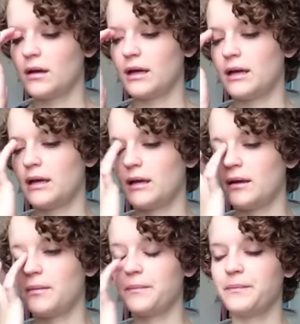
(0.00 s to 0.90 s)

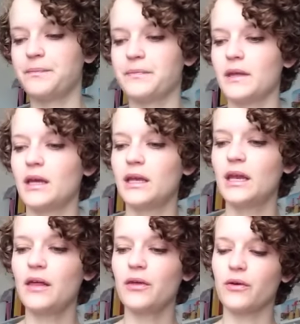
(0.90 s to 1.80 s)

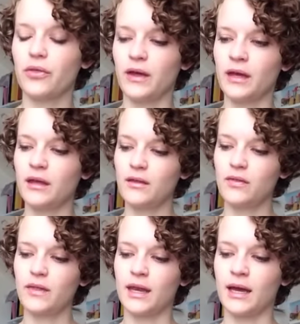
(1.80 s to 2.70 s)
Another thing
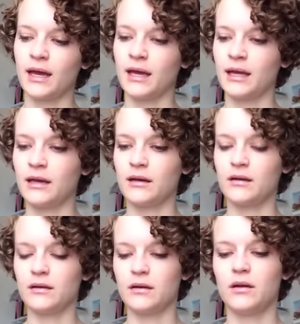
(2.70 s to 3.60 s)
that I
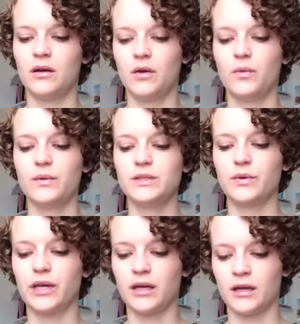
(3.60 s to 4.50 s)
was
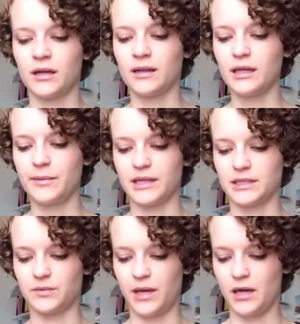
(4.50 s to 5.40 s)
working on a little bit
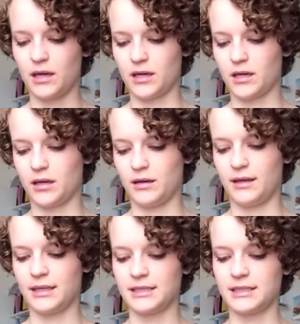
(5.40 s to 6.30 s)
this week
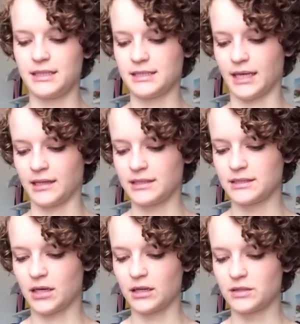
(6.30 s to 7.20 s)
is the Salus
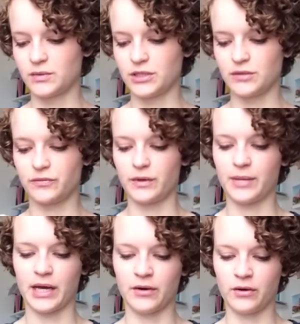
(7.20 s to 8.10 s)
socks, which is a free
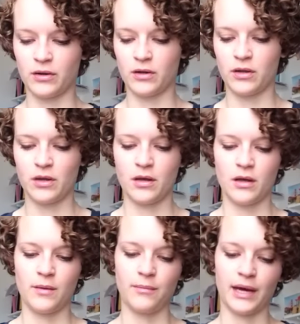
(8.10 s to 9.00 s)
pattern
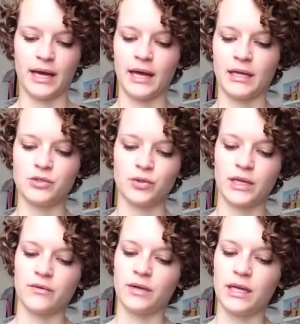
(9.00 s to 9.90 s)
by
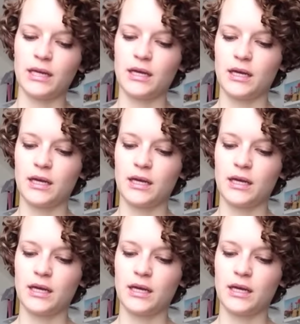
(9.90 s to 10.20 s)
Julia Reed.